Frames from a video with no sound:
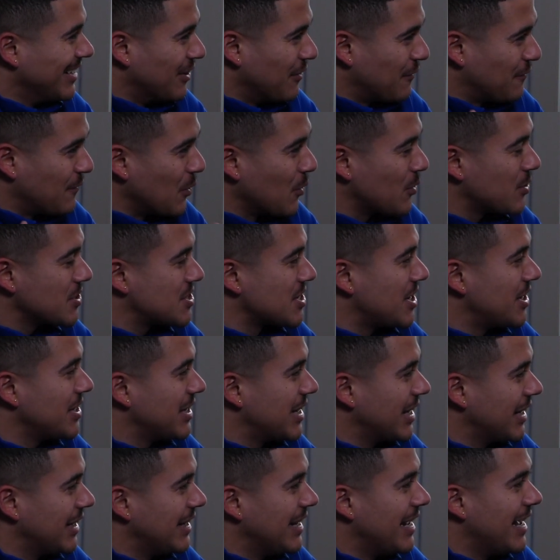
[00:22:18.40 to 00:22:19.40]
Focus on
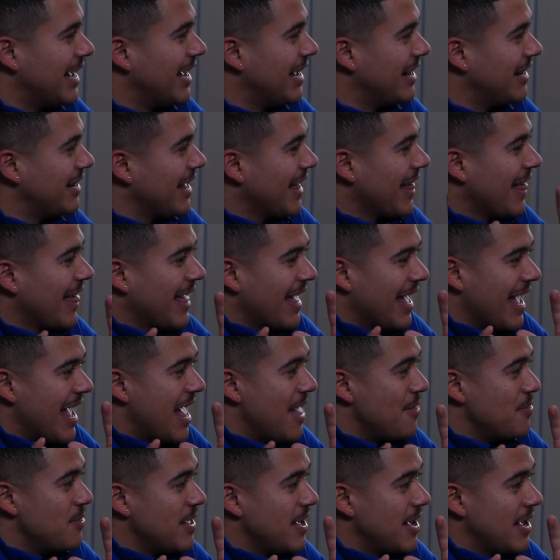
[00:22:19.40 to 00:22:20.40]
getting in,
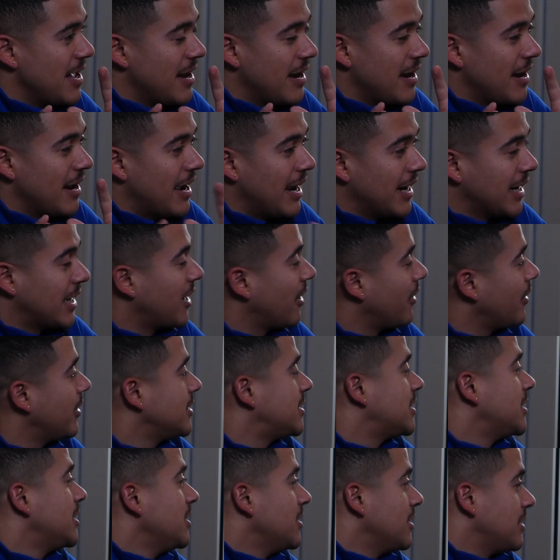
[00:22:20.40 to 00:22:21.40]
and then I
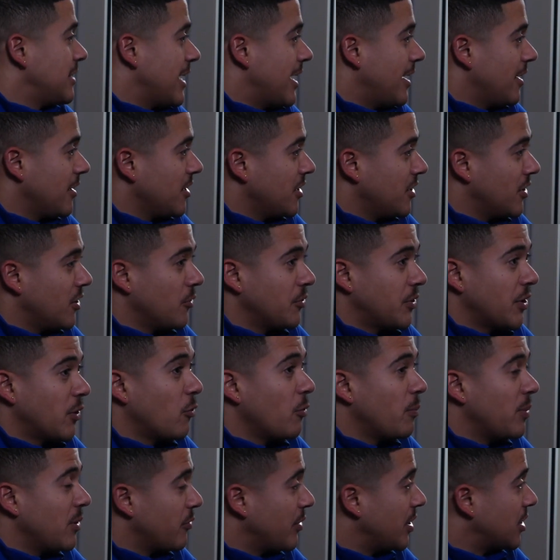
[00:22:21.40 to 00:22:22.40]
guarantee you that there
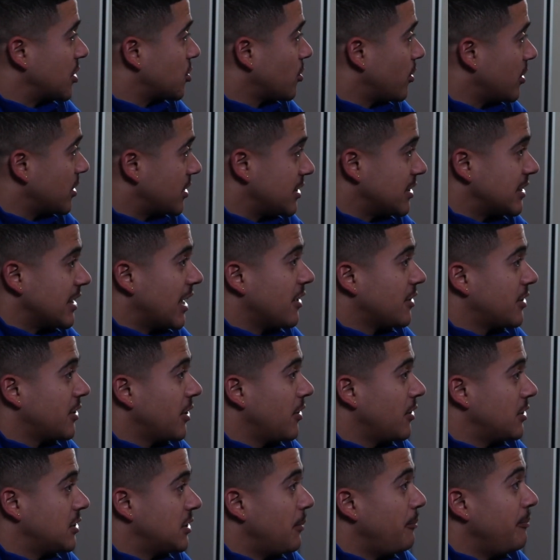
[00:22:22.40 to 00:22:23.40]
will be resources out
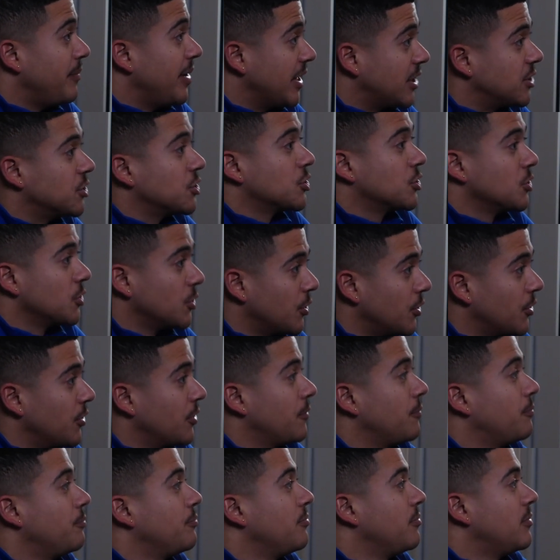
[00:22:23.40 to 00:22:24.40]
there to make sure
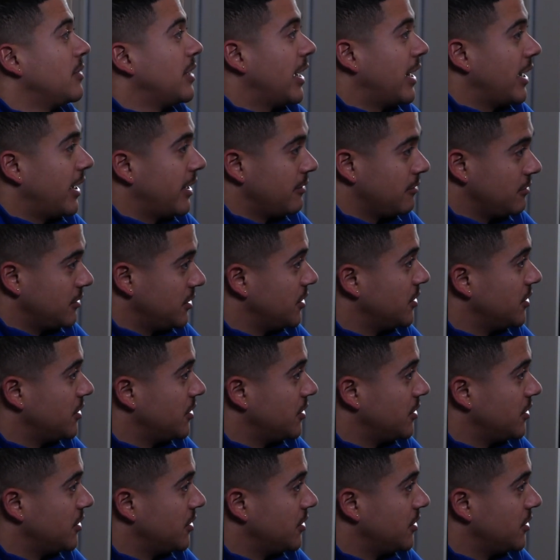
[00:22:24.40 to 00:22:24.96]
that